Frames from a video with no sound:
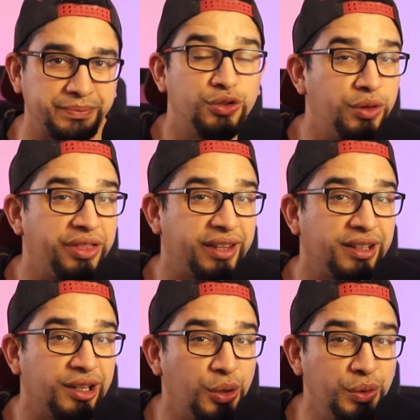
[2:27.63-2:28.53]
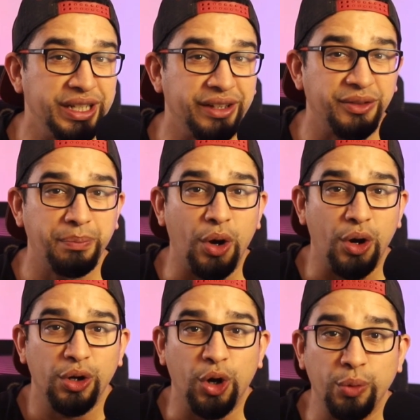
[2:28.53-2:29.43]
To the Thessalonians,
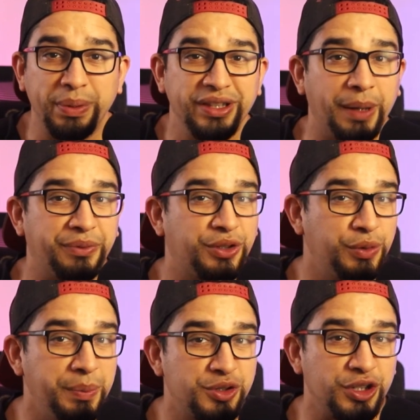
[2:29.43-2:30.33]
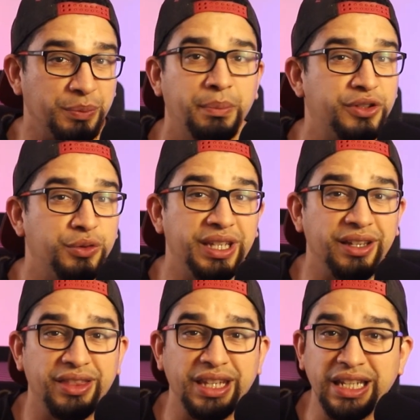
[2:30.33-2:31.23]
Paul opened up Scripture, but to the
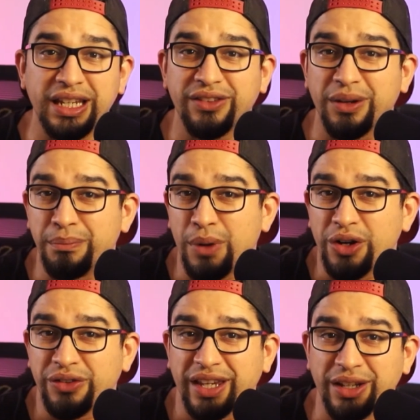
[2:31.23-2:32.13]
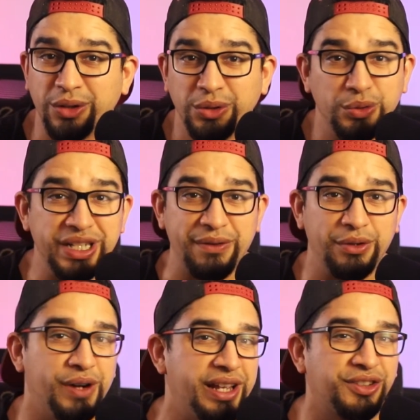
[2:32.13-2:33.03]
Athenians on Mars Hill who'd never
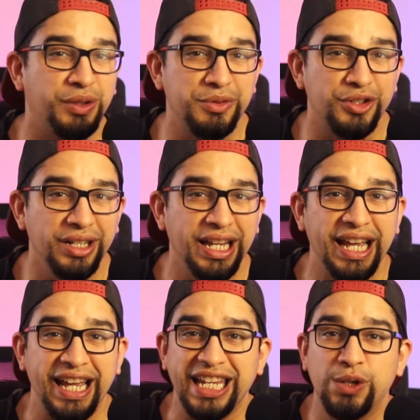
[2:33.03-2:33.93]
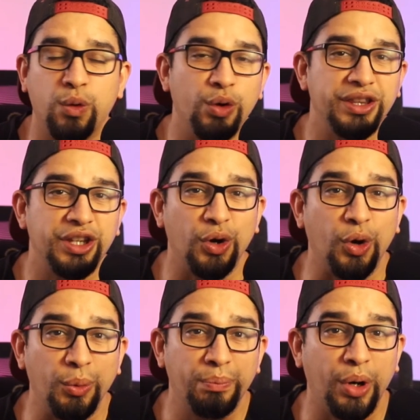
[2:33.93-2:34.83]
read Scripture, he quoted their
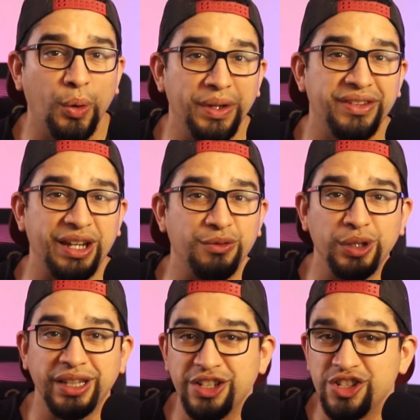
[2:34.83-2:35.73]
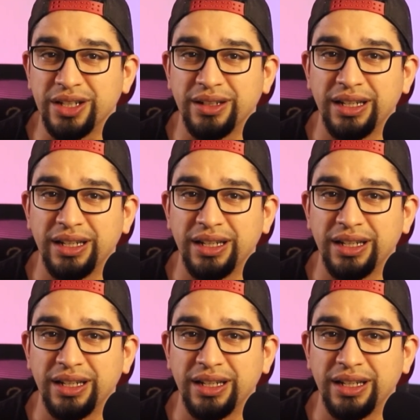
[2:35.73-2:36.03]
own poets and religion.